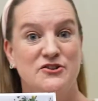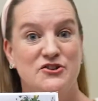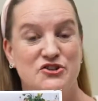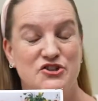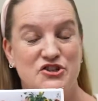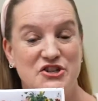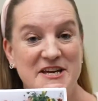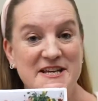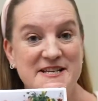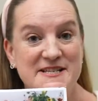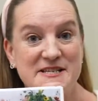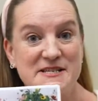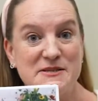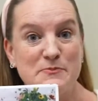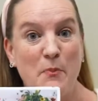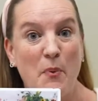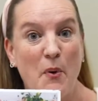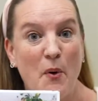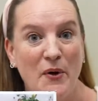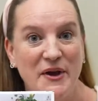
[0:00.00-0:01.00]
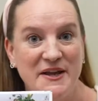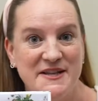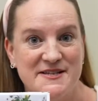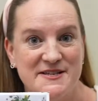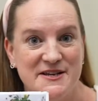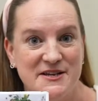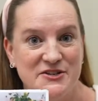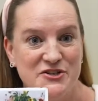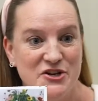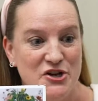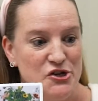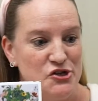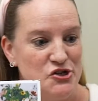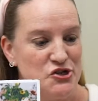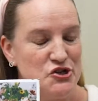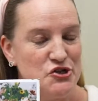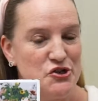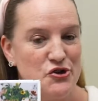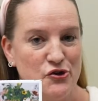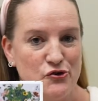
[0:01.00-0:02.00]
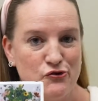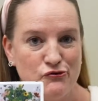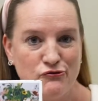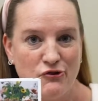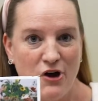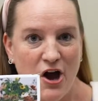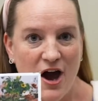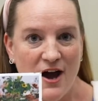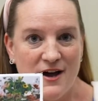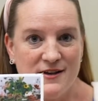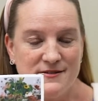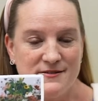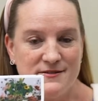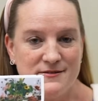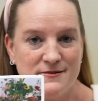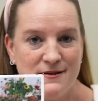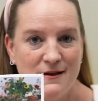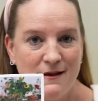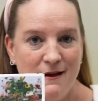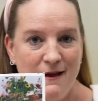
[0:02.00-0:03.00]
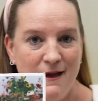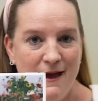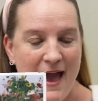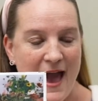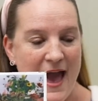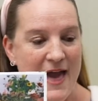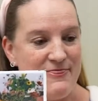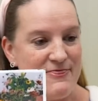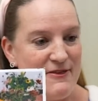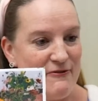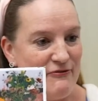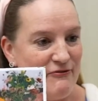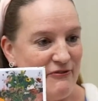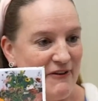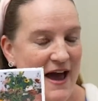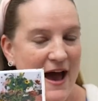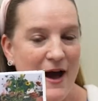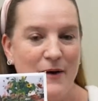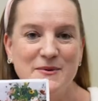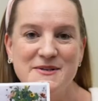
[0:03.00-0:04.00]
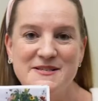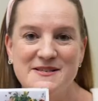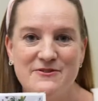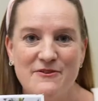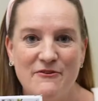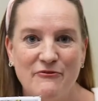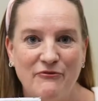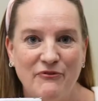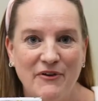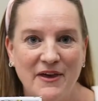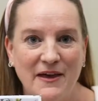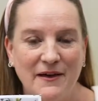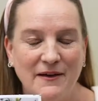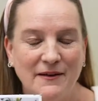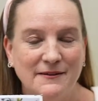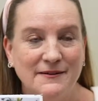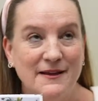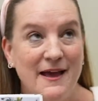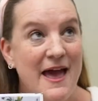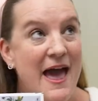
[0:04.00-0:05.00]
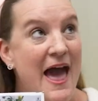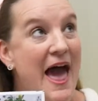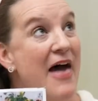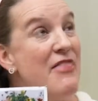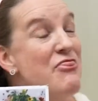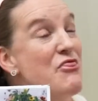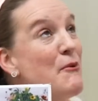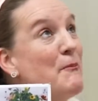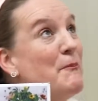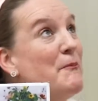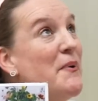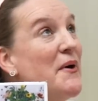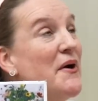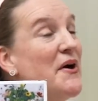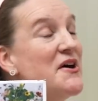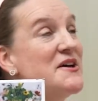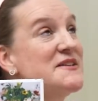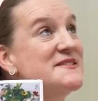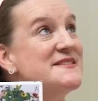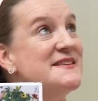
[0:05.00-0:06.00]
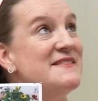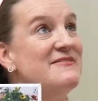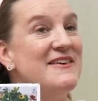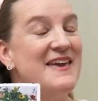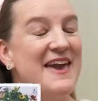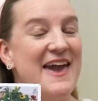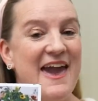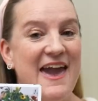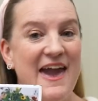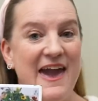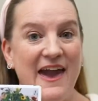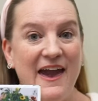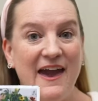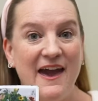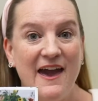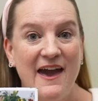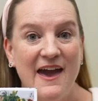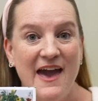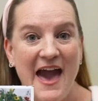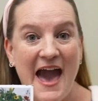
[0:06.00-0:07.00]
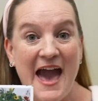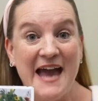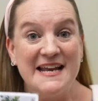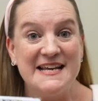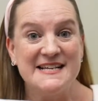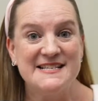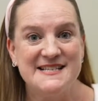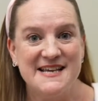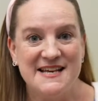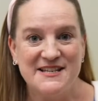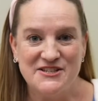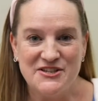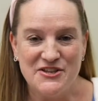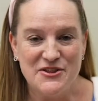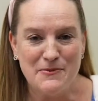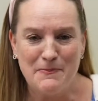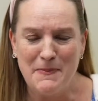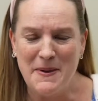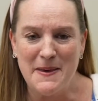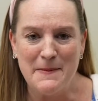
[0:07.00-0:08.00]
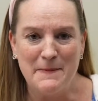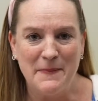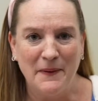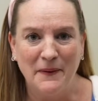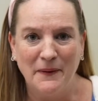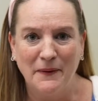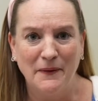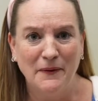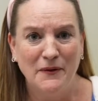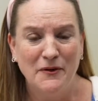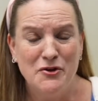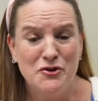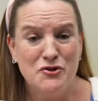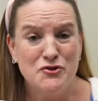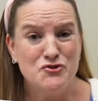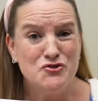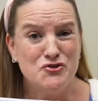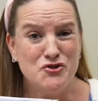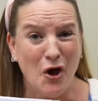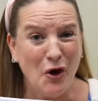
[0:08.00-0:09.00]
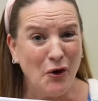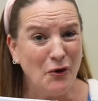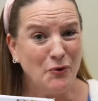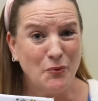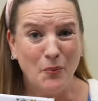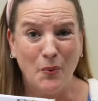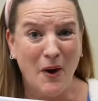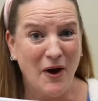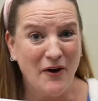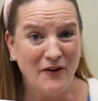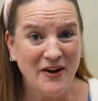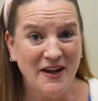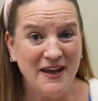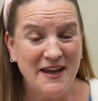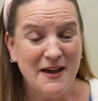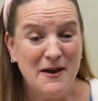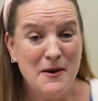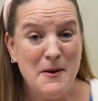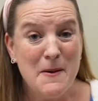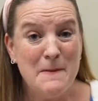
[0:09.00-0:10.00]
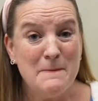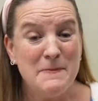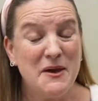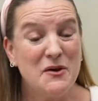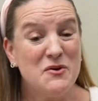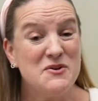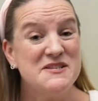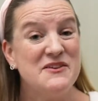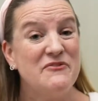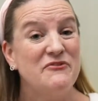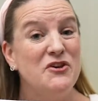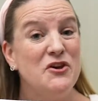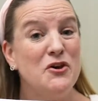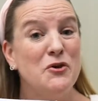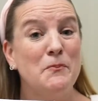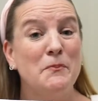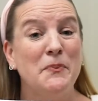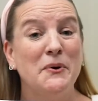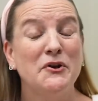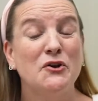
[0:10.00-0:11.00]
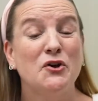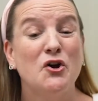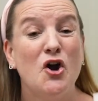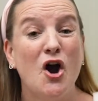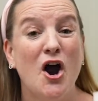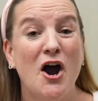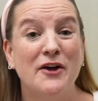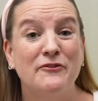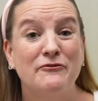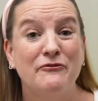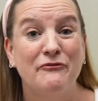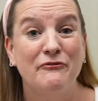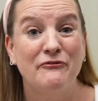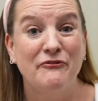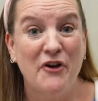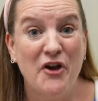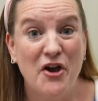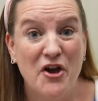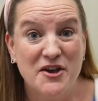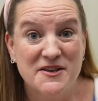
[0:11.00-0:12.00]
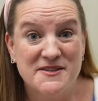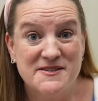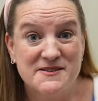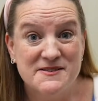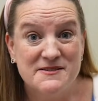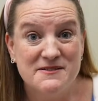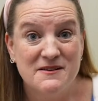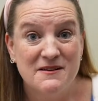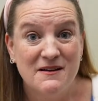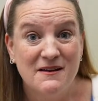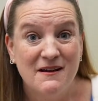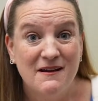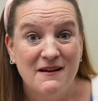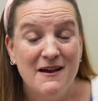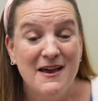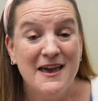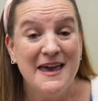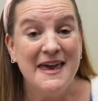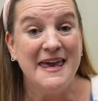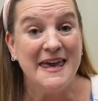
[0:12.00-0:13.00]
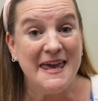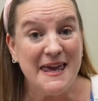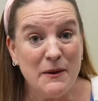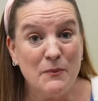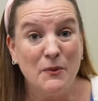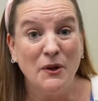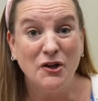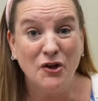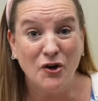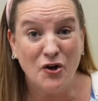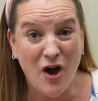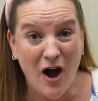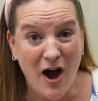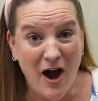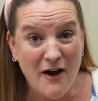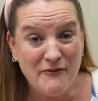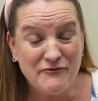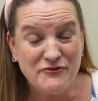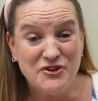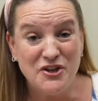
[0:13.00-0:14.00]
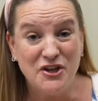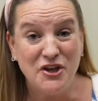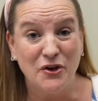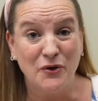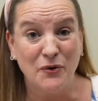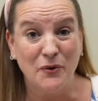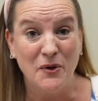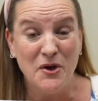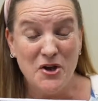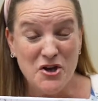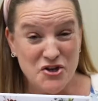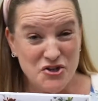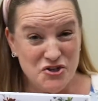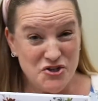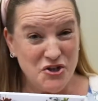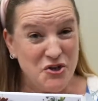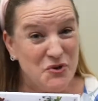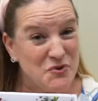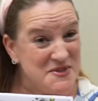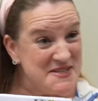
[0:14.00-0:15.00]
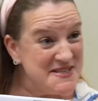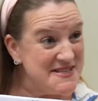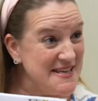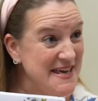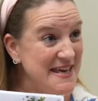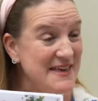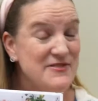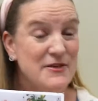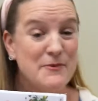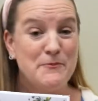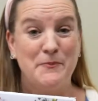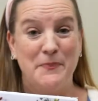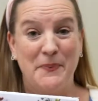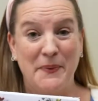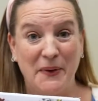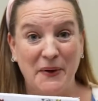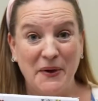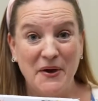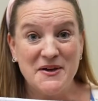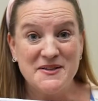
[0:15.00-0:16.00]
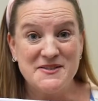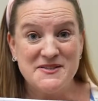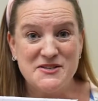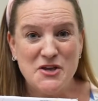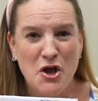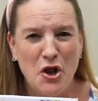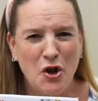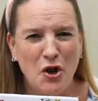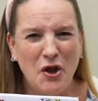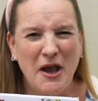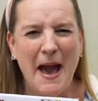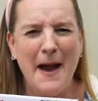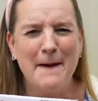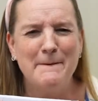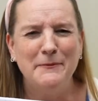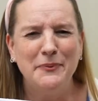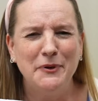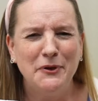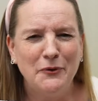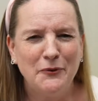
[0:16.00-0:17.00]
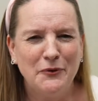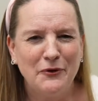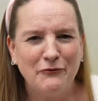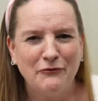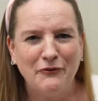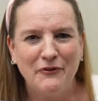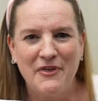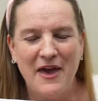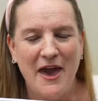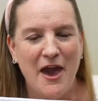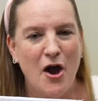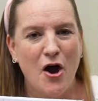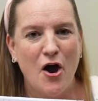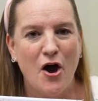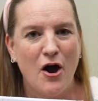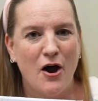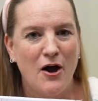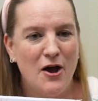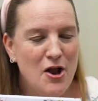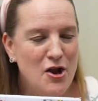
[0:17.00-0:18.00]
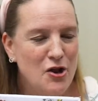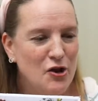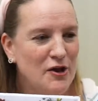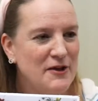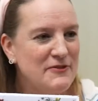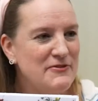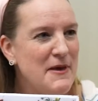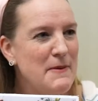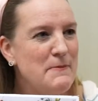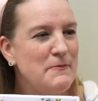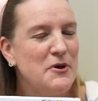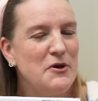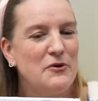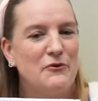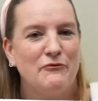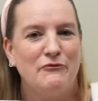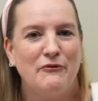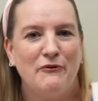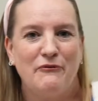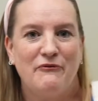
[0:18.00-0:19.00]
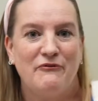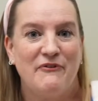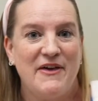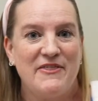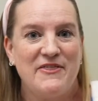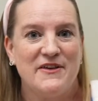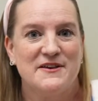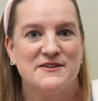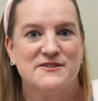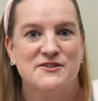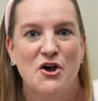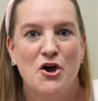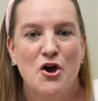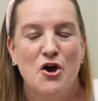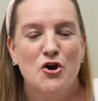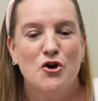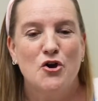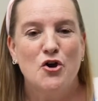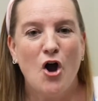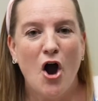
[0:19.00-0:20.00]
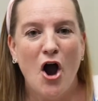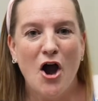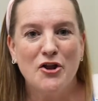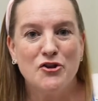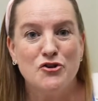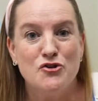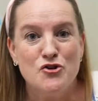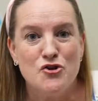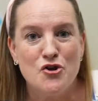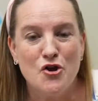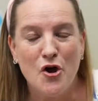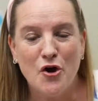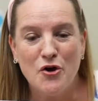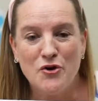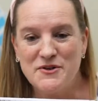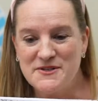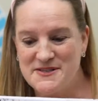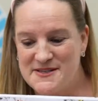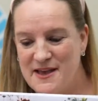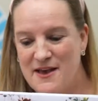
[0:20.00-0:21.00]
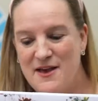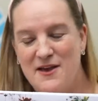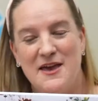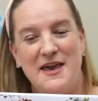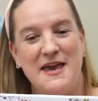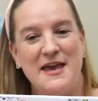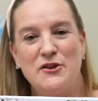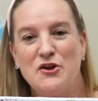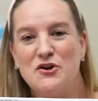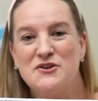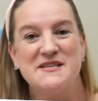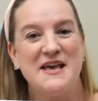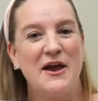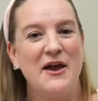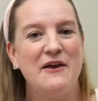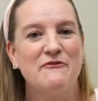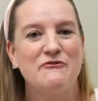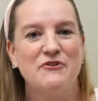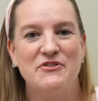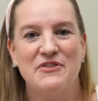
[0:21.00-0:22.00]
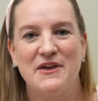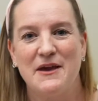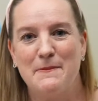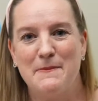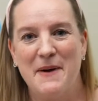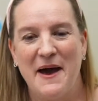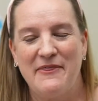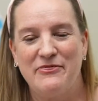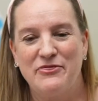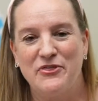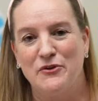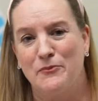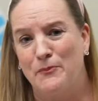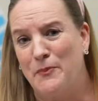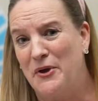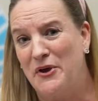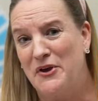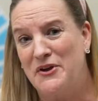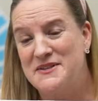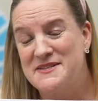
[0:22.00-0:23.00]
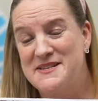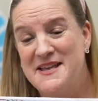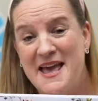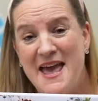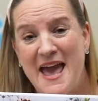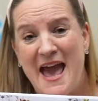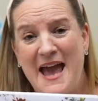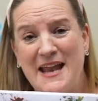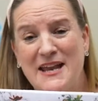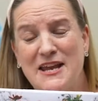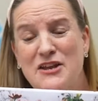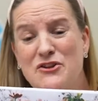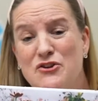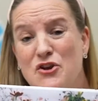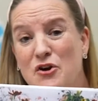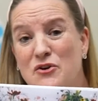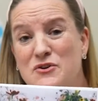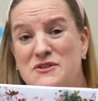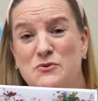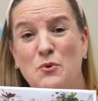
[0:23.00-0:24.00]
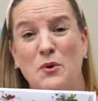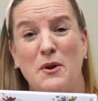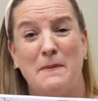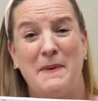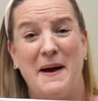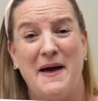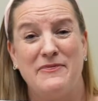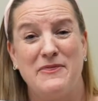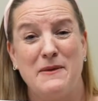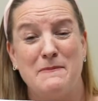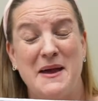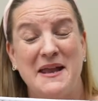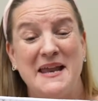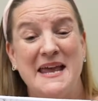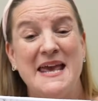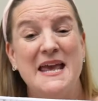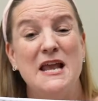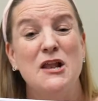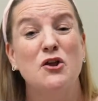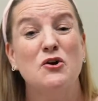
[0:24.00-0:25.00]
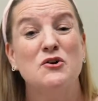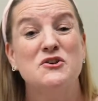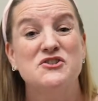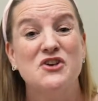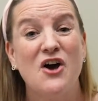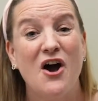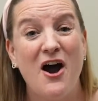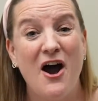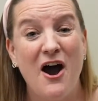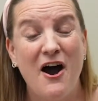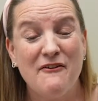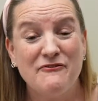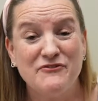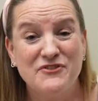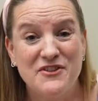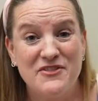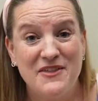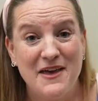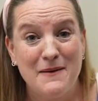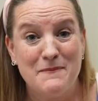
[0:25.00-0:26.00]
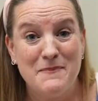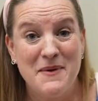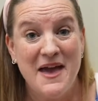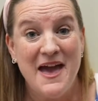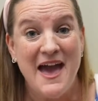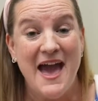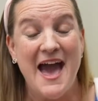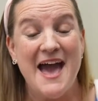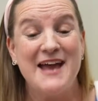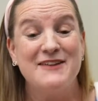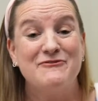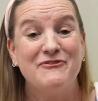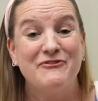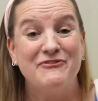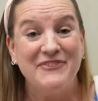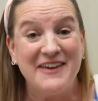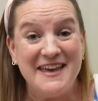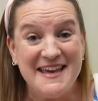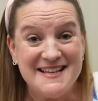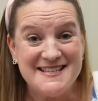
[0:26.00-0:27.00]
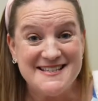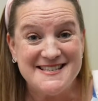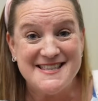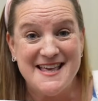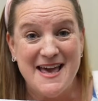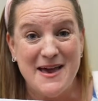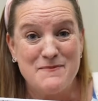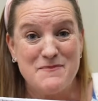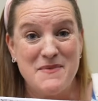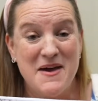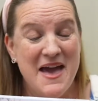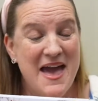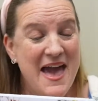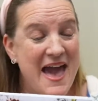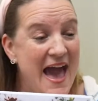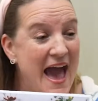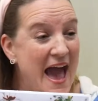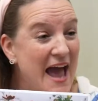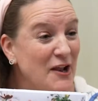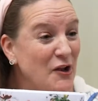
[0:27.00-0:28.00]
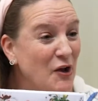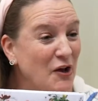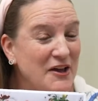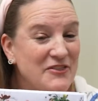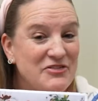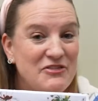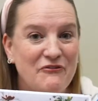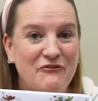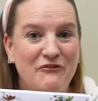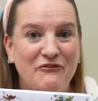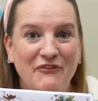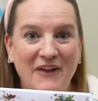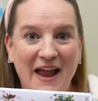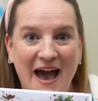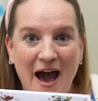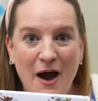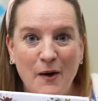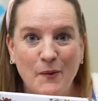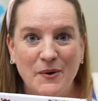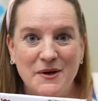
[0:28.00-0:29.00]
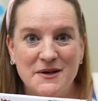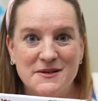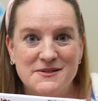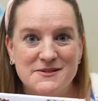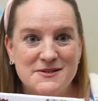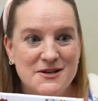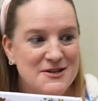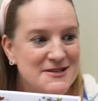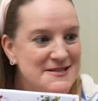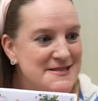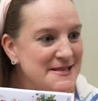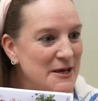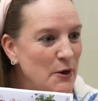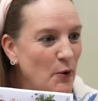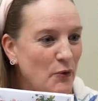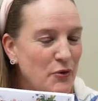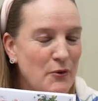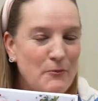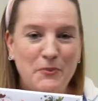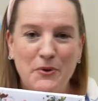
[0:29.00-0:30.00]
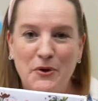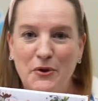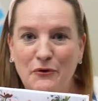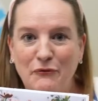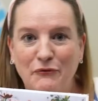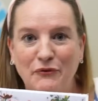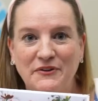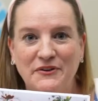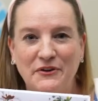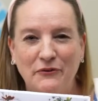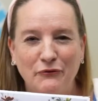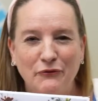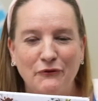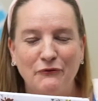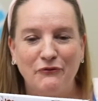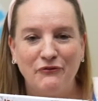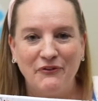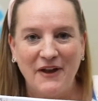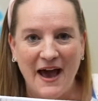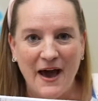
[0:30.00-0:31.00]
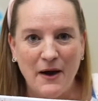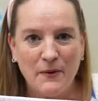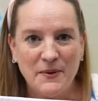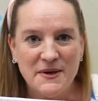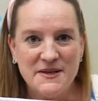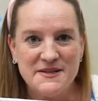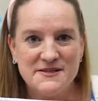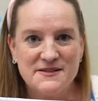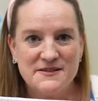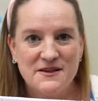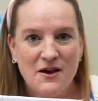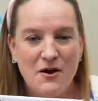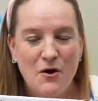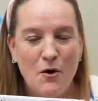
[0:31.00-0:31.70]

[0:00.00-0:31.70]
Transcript: Jesus pointed to the grass and the flowers in the field and the birds in the air. And he said to the people, don't worry, because if you put God first, he will look after you. Do you see the birds? Look how beautiful they are. Look at their beautiful feathers. God knows. He knows everything about the birds and he knows all about them and he looks after them and feeds them. And look at the flowers. See all the beautiful different flowers?